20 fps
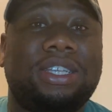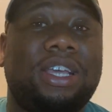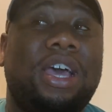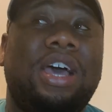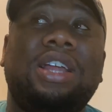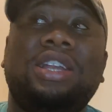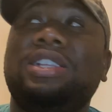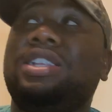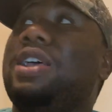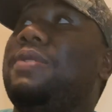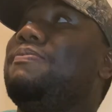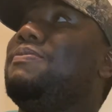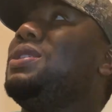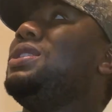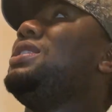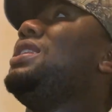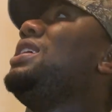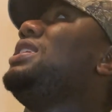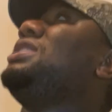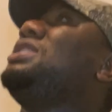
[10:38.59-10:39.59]
Call it a
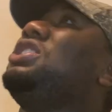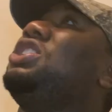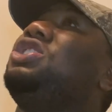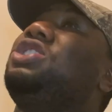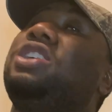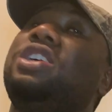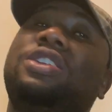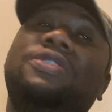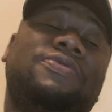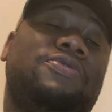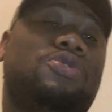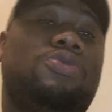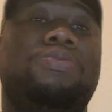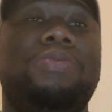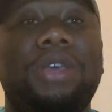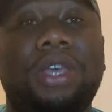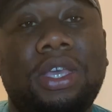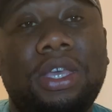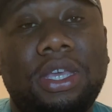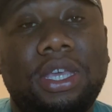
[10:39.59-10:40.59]
midnight session, if you
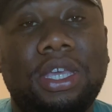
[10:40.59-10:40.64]
may.